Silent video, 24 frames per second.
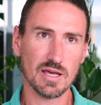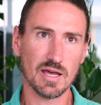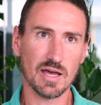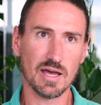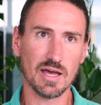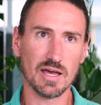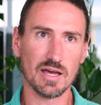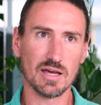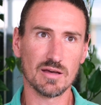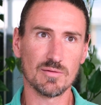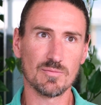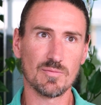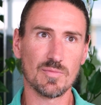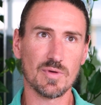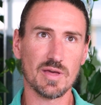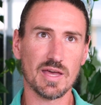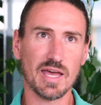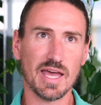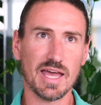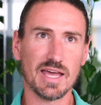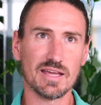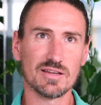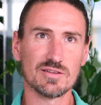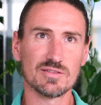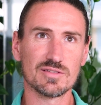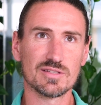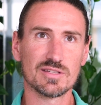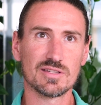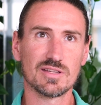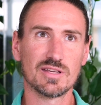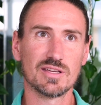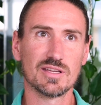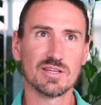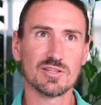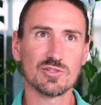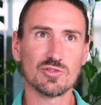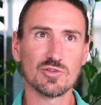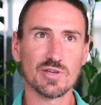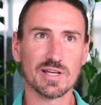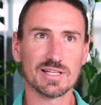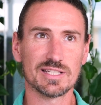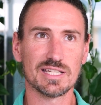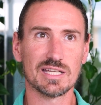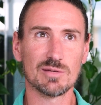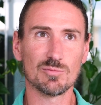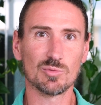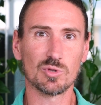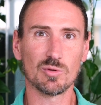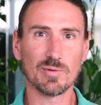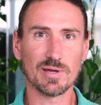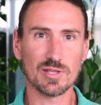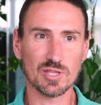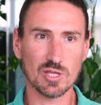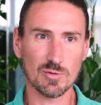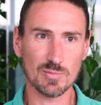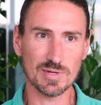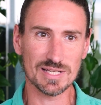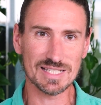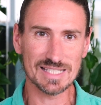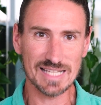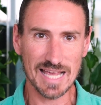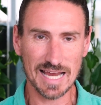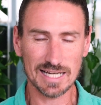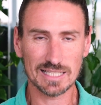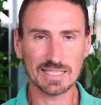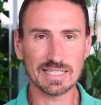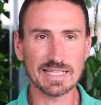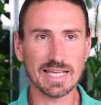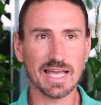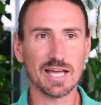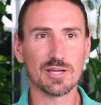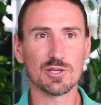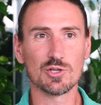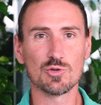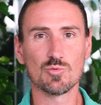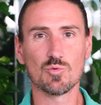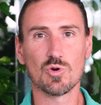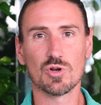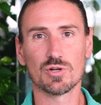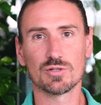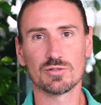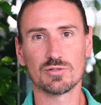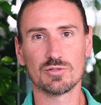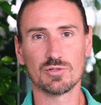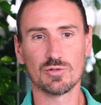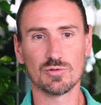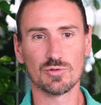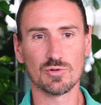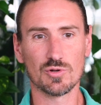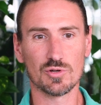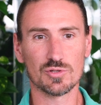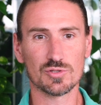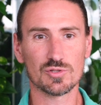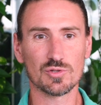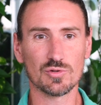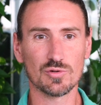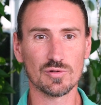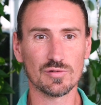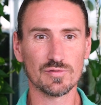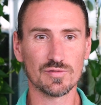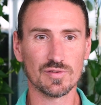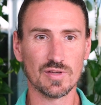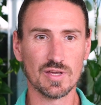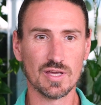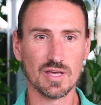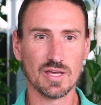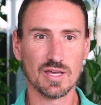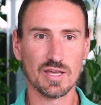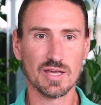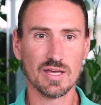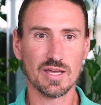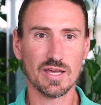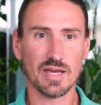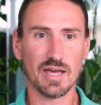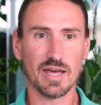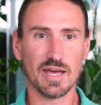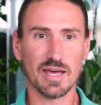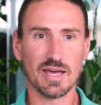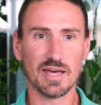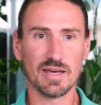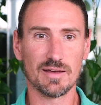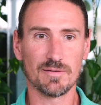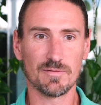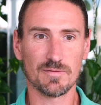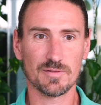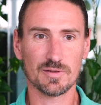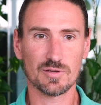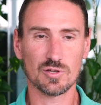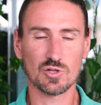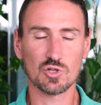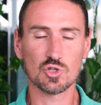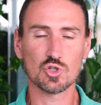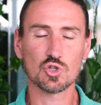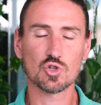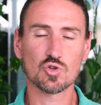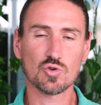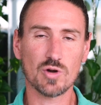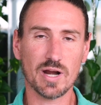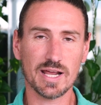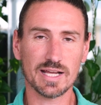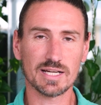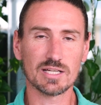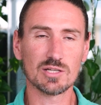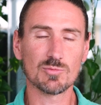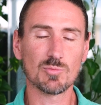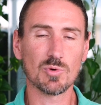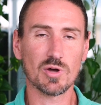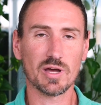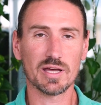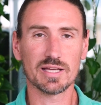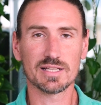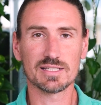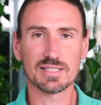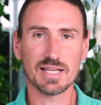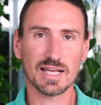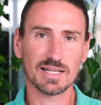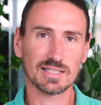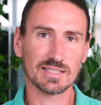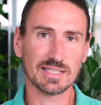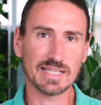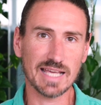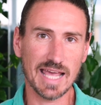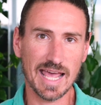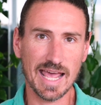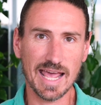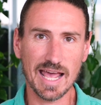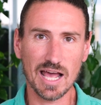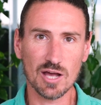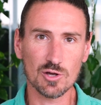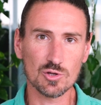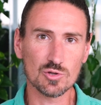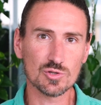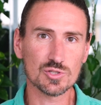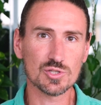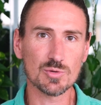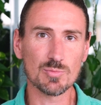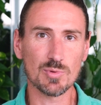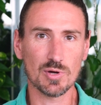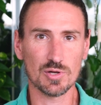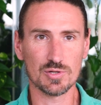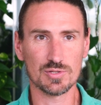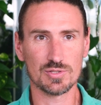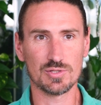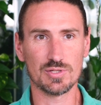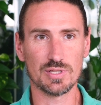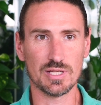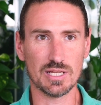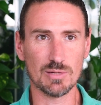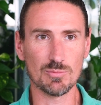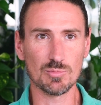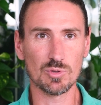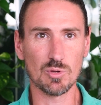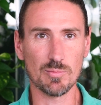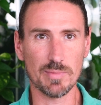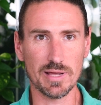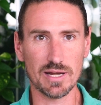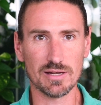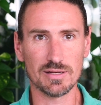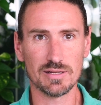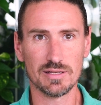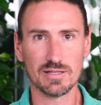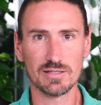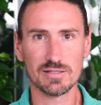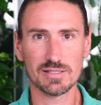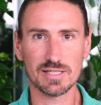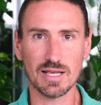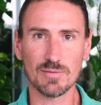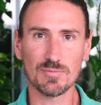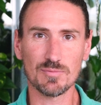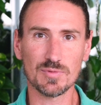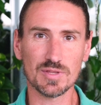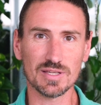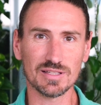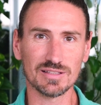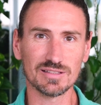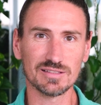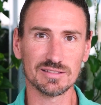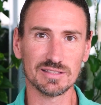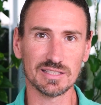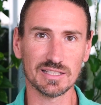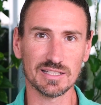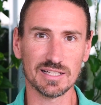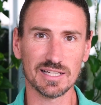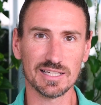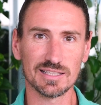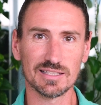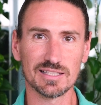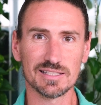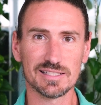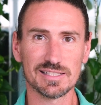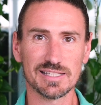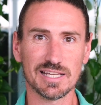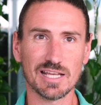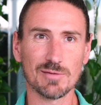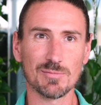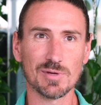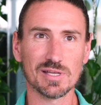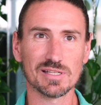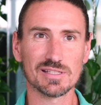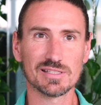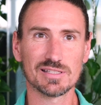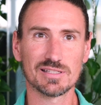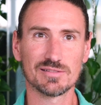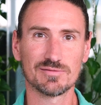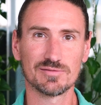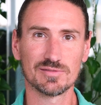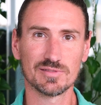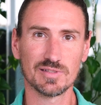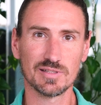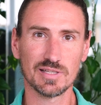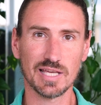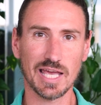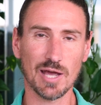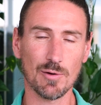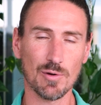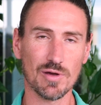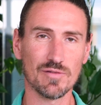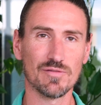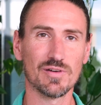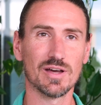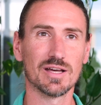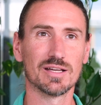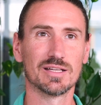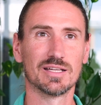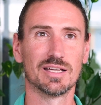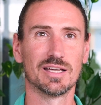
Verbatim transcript: um, and you get to implement them exactly how you want. You're not sort of uh, constrained by exactly how you're supposed to implement something in a headless C M S. However,